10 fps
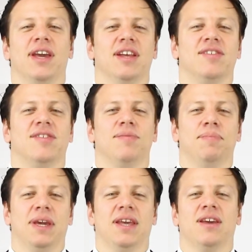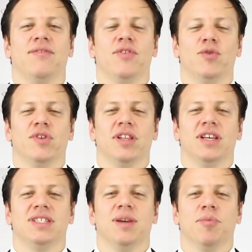its being
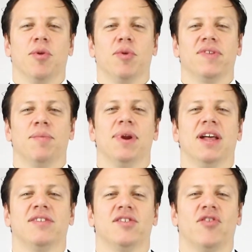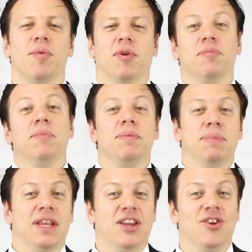confusingly similar with somebody else's trademarks,
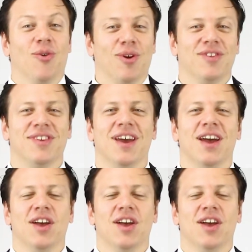meaning yours.